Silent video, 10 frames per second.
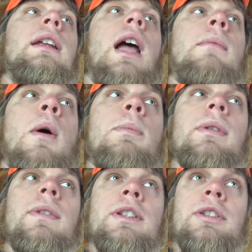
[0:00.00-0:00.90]
I'm
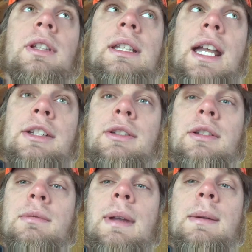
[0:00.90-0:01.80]
hoping eventually next
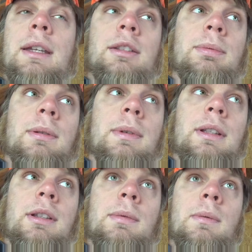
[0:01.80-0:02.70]
year maybe
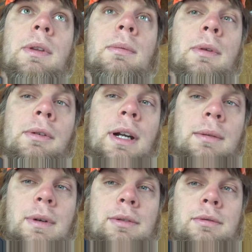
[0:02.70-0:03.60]
experiment a little bit with the
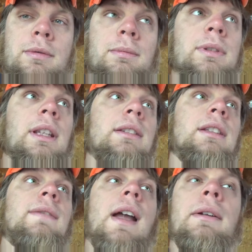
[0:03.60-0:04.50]
morel mushrooms and
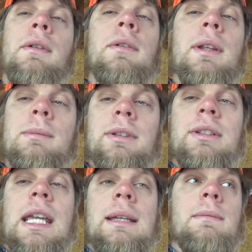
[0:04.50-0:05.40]
see if I can grow them the
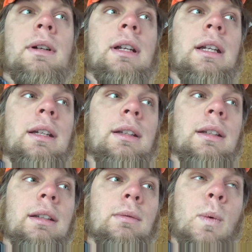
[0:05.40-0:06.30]
same
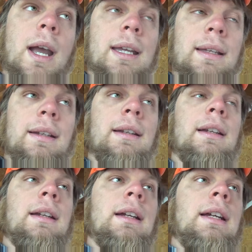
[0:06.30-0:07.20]
way.
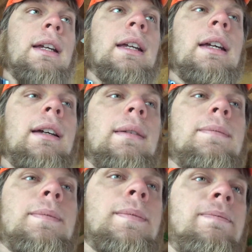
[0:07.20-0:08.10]

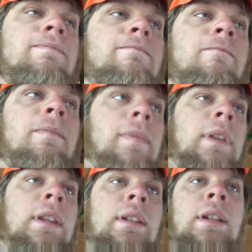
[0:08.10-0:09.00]

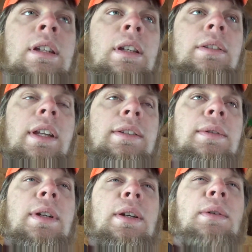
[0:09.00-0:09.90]
Because I
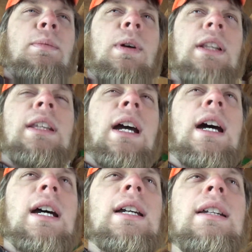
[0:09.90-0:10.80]
do know one
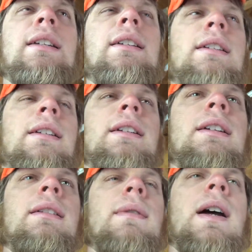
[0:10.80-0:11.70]
guy,
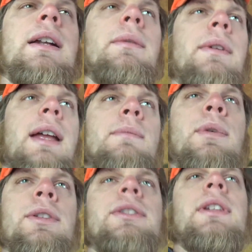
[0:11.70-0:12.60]
well, I don't
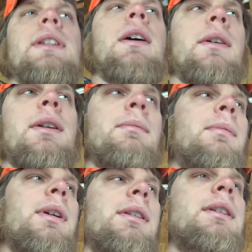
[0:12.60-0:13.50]
personally know him,
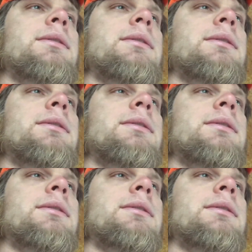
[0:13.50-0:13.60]
but